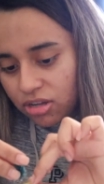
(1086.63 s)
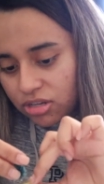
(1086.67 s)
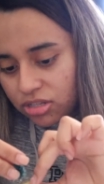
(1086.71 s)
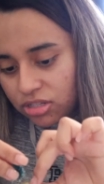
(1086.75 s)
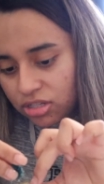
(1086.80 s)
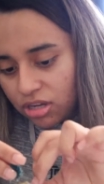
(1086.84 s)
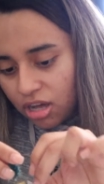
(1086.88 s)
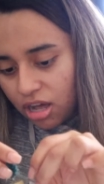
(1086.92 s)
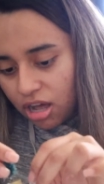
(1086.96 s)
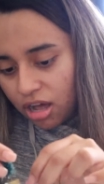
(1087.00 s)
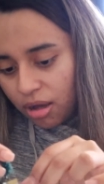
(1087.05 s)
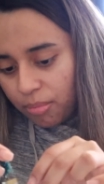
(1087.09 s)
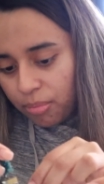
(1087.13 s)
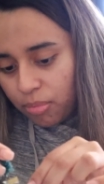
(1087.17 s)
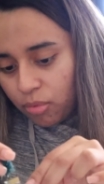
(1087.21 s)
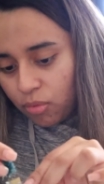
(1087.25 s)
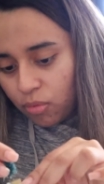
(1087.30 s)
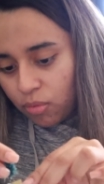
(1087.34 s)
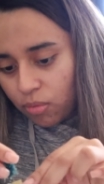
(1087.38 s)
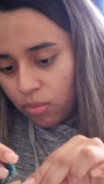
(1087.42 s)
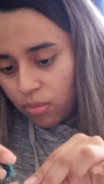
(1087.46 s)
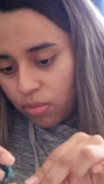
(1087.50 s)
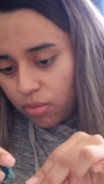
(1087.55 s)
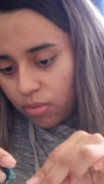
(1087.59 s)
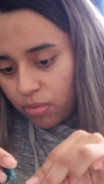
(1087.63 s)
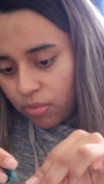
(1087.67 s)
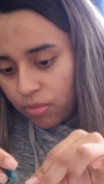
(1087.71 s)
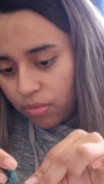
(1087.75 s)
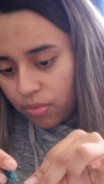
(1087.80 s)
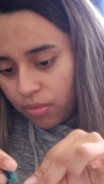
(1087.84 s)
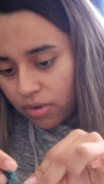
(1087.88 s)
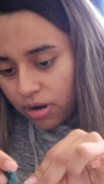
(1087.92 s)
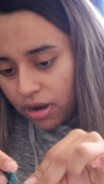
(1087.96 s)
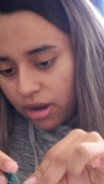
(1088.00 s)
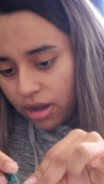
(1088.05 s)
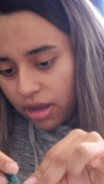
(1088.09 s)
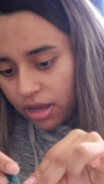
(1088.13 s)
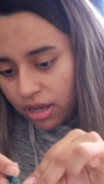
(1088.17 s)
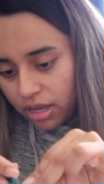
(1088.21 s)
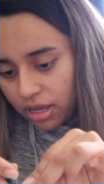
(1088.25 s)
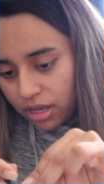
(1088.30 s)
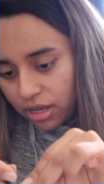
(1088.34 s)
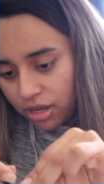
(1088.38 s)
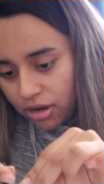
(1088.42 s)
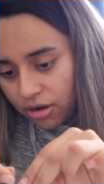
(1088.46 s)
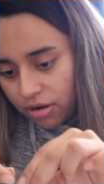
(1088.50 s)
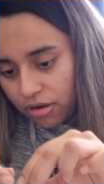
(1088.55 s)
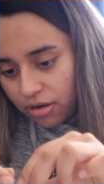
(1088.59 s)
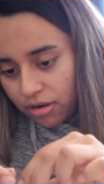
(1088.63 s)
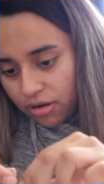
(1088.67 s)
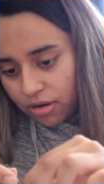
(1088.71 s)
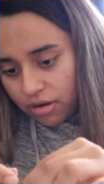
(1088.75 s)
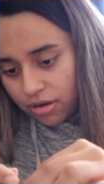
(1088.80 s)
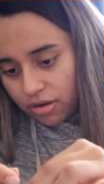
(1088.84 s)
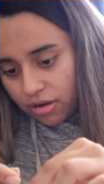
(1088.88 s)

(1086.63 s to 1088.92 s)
on top right here.